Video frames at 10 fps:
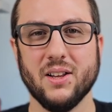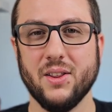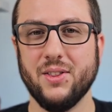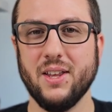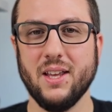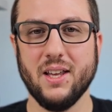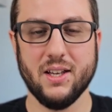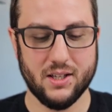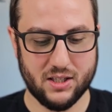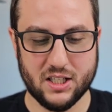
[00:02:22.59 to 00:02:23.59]
The
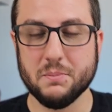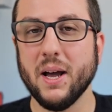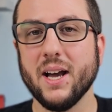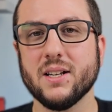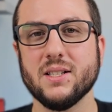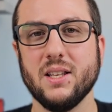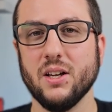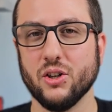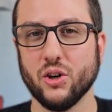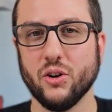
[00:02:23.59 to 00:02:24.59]
specs, the
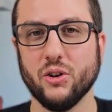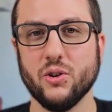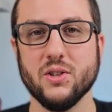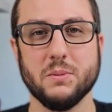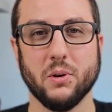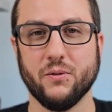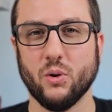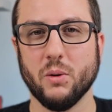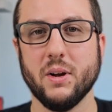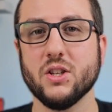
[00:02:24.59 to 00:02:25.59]
internals,
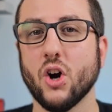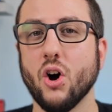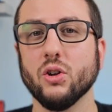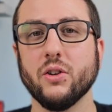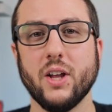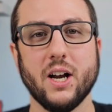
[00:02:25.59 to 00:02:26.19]
performance, all of that are